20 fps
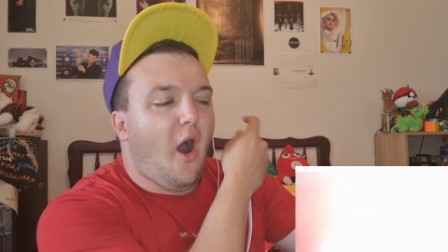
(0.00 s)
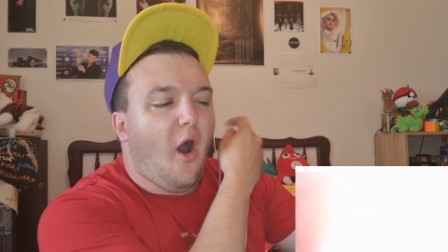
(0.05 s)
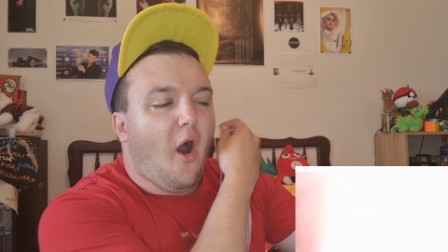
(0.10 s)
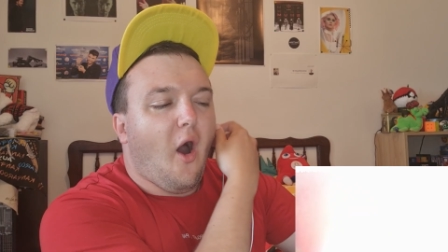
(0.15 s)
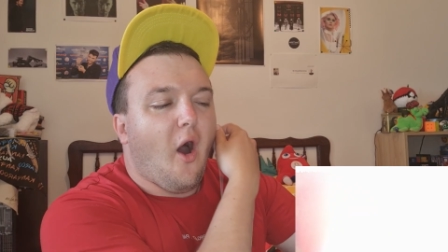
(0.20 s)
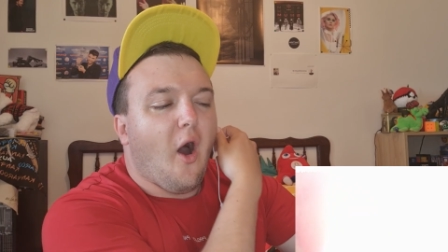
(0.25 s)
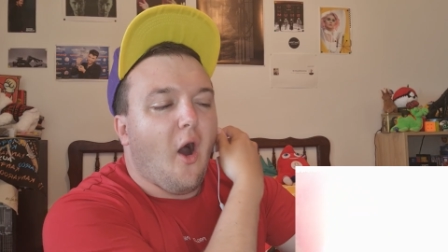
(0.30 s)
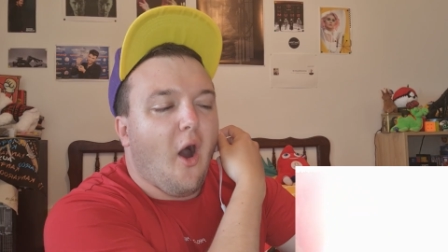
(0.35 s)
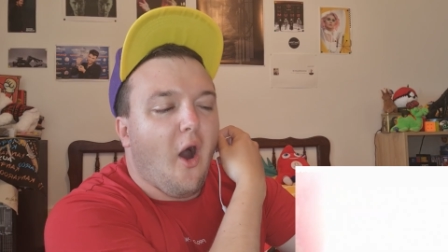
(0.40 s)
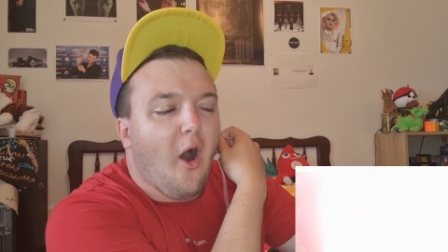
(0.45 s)

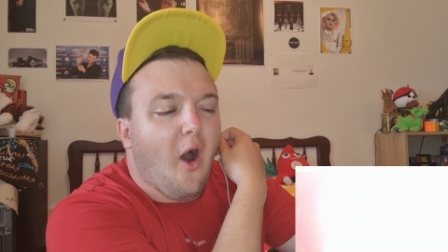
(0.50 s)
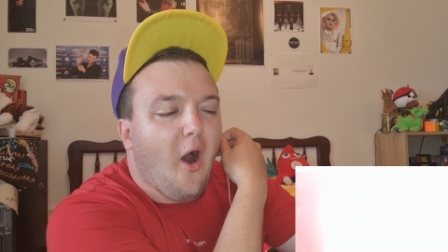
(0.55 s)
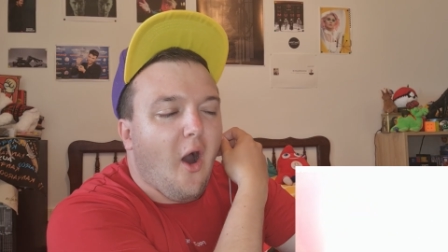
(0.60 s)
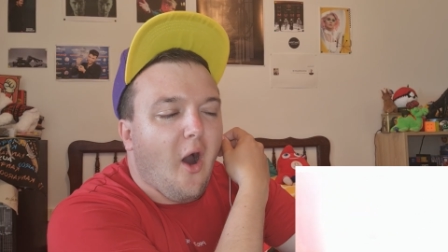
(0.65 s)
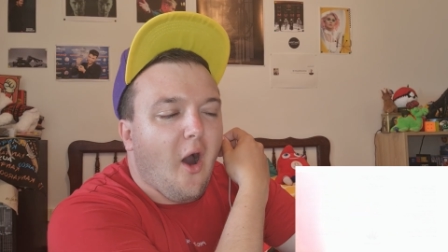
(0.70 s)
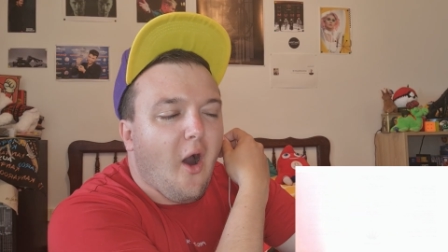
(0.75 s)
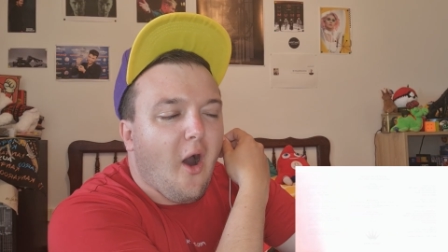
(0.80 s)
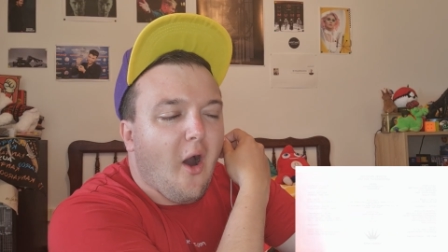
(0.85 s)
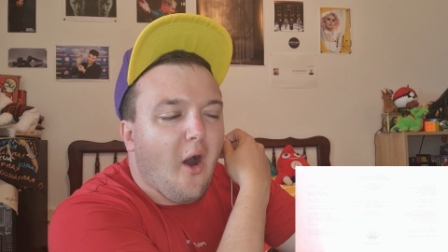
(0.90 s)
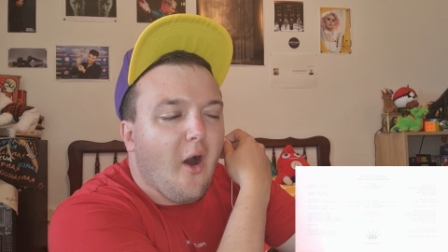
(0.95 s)

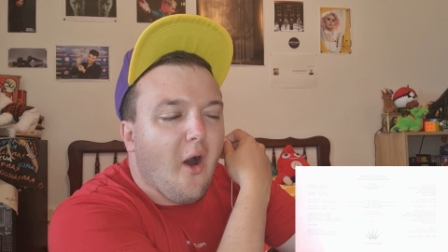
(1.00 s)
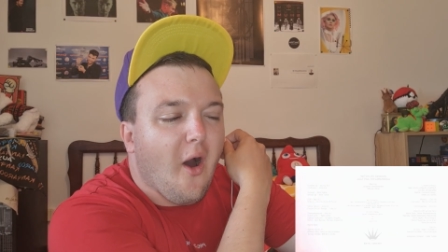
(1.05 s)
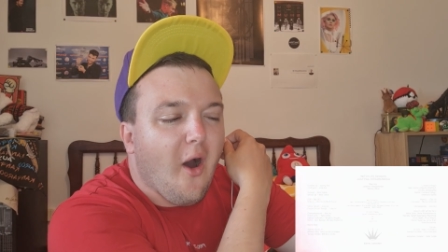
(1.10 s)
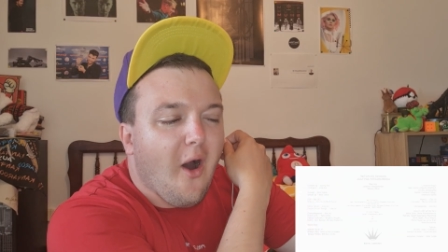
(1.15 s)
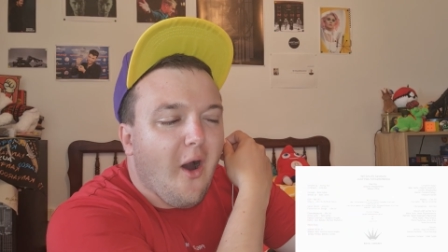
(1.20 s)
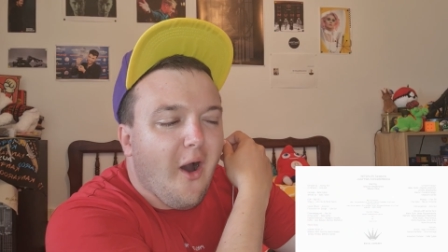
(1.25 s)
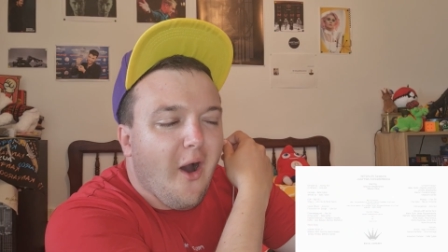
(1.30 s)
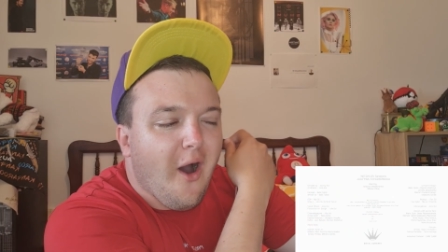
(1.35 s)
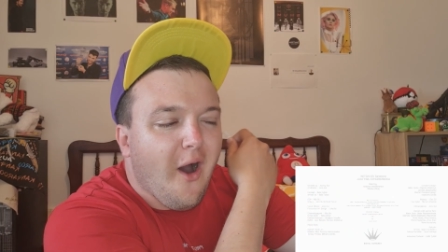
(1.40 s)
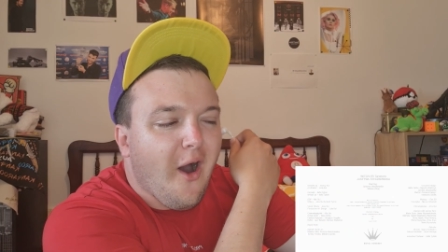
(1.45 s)
Oh,
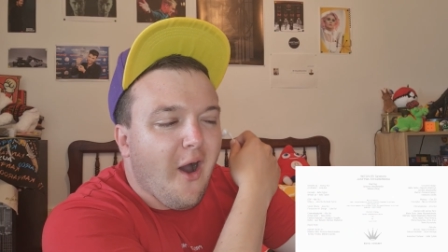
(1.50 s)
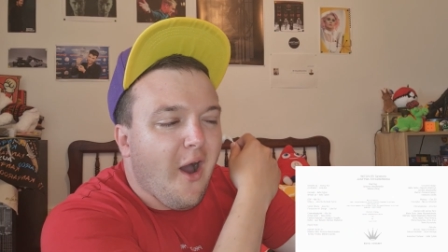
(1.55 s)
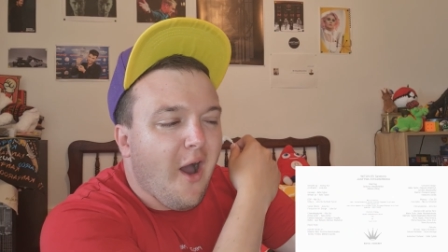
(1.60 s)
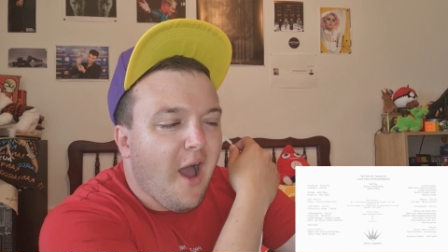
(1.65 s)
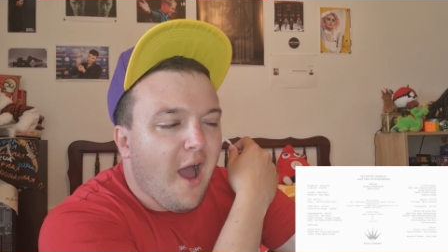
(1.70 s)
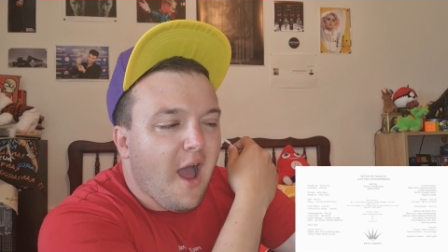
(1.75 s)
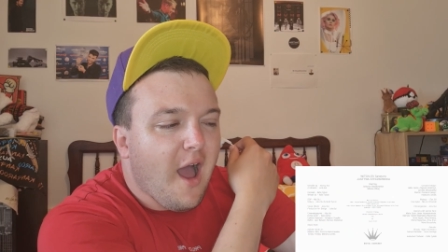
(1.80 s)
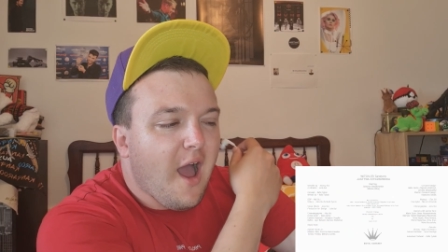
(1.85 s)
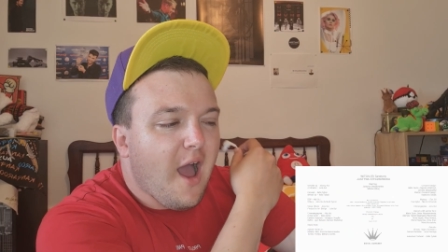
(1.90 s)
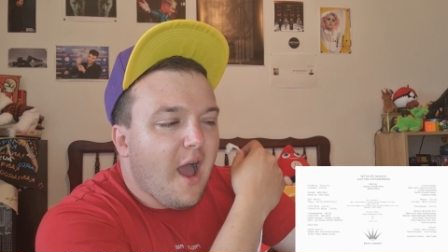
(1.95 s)

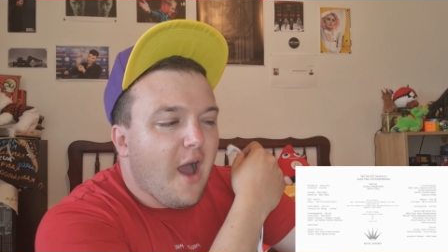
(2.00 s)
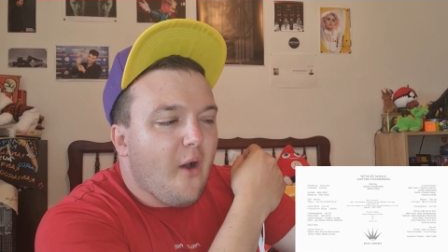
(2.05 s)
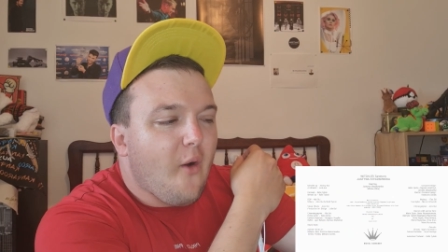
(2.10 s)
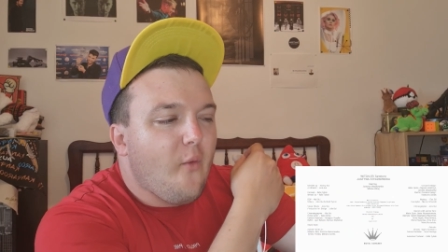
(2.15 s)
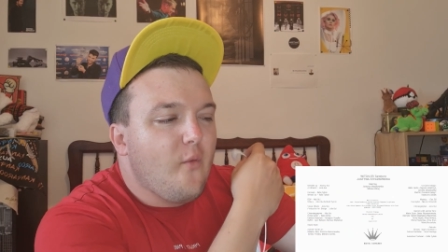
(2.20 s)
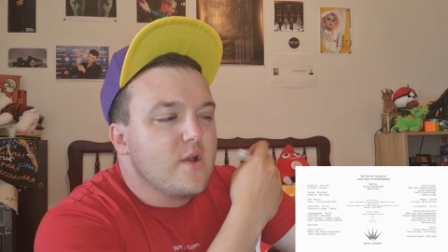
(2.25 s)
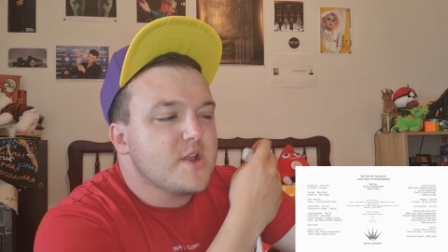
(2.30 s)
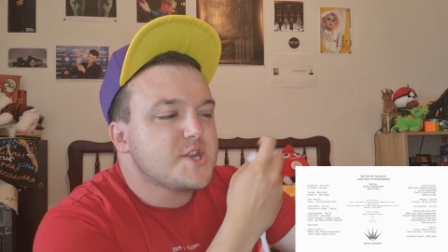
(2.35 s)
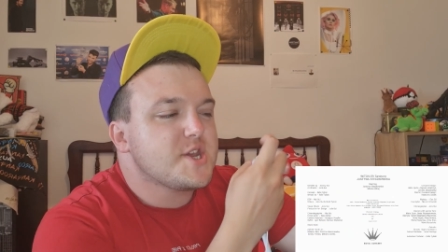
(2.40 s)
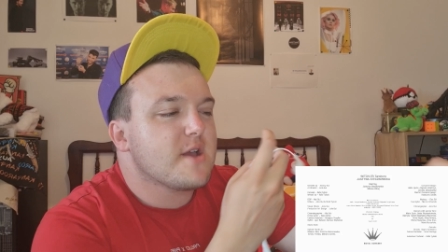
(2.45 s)

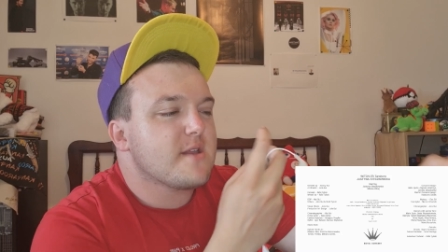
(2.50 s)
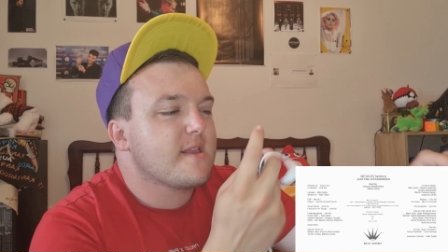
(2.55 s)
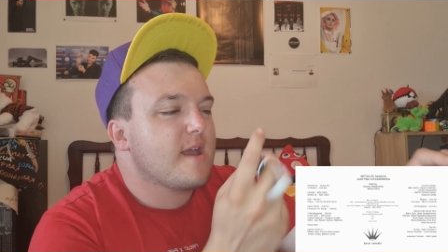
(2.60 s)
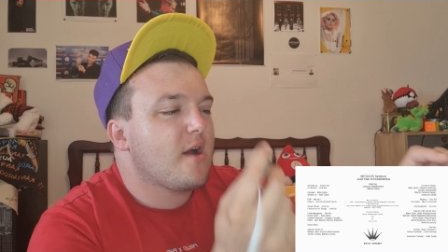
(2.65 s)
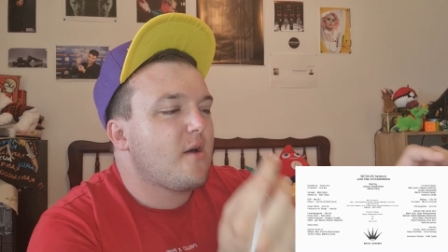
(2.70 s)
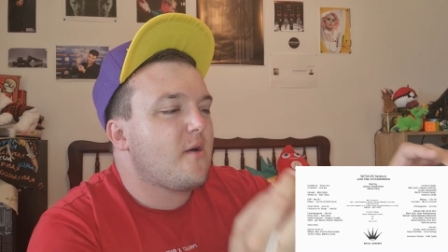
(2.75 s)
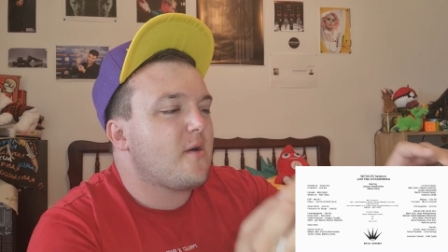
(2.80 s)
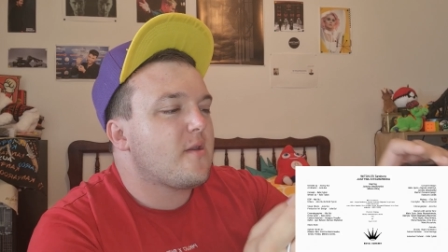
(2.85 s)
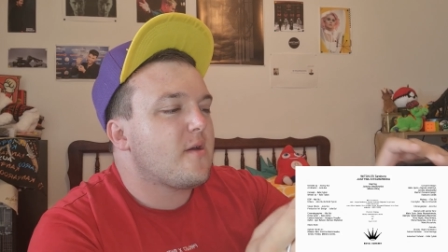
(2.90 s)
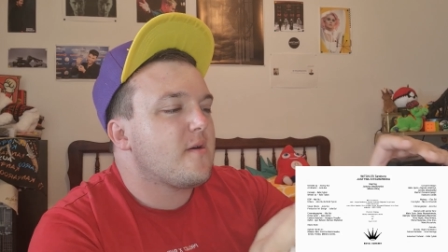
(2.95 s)

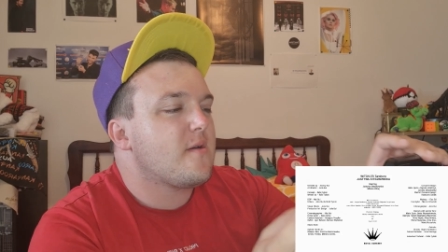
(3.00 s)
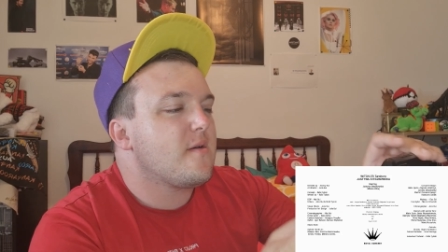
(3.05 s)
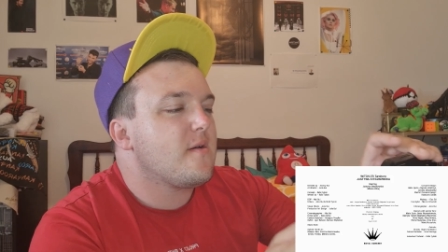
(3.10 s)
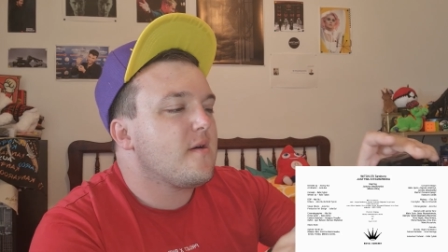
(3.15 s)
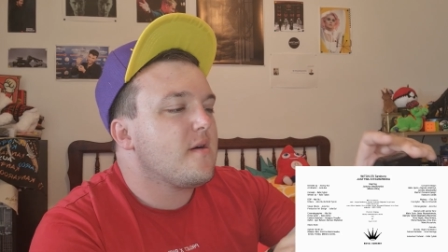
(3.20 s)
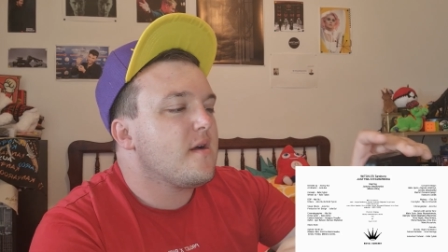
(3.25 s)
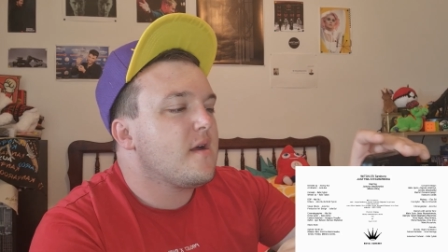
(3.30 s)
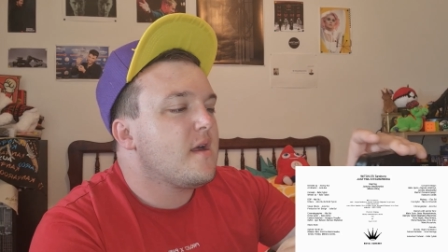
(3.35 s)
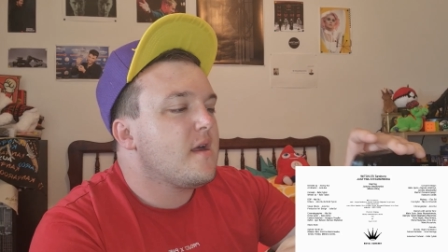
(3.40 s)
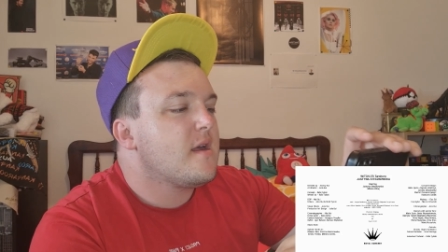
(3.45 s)
Tarohoro?